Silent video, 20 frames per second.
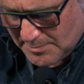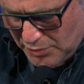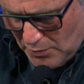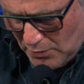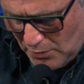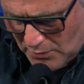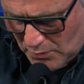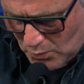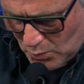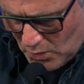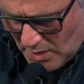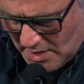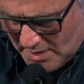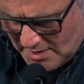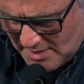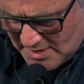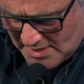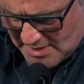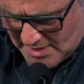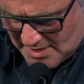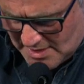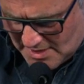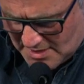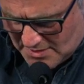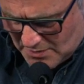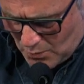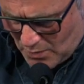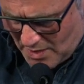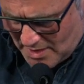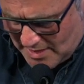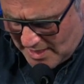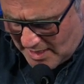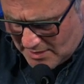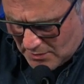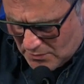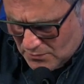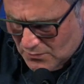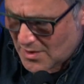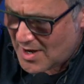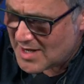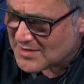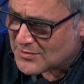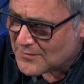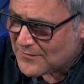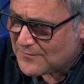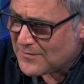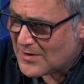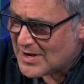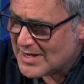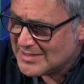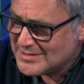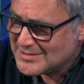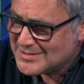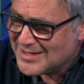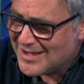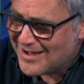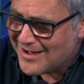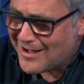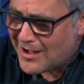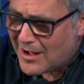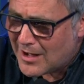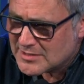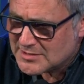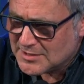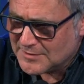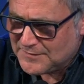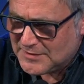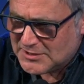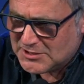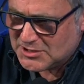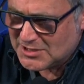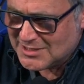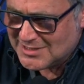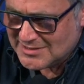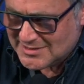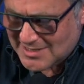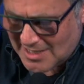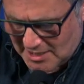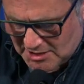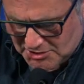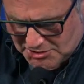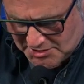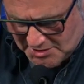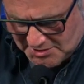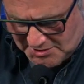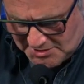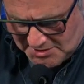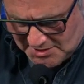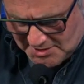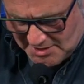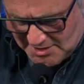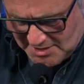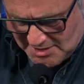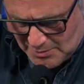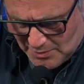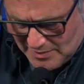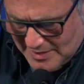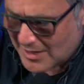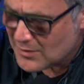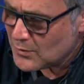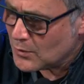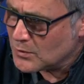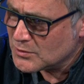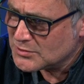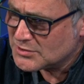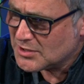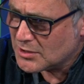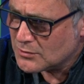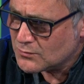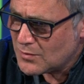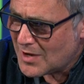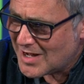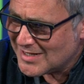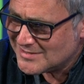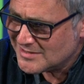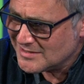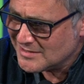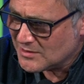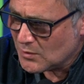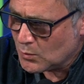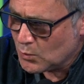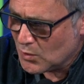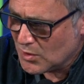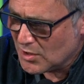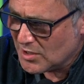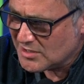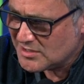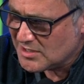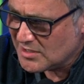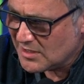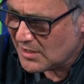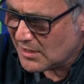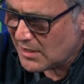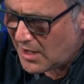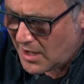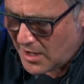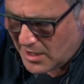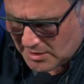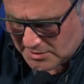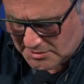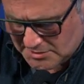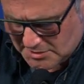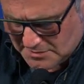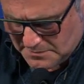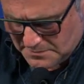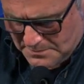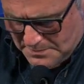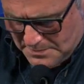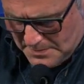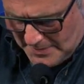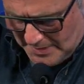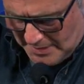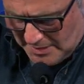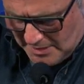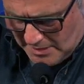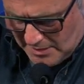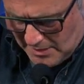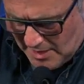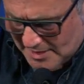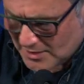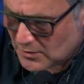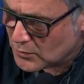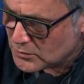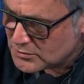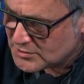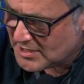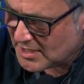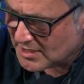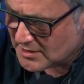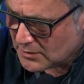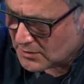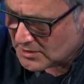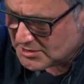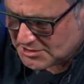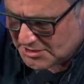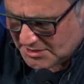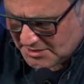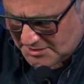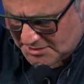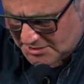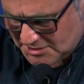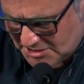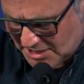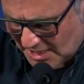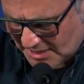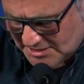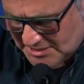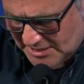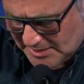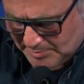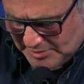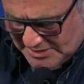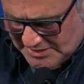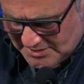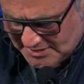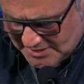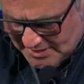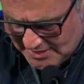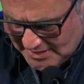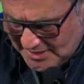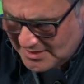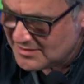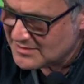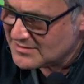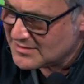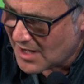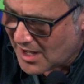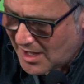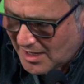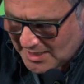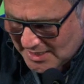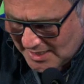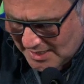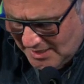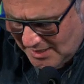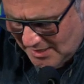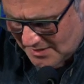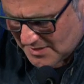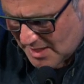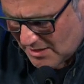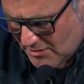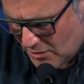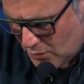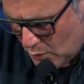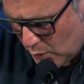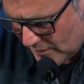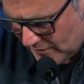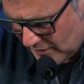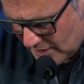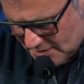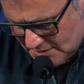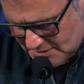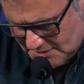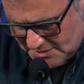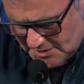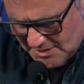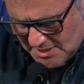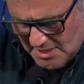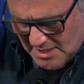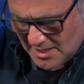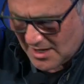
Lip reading: important one, that one cannot write the phrase artificial intelligence without also writing the word art. Like all technologies, ChatGPT, DALL-E, and their equivalents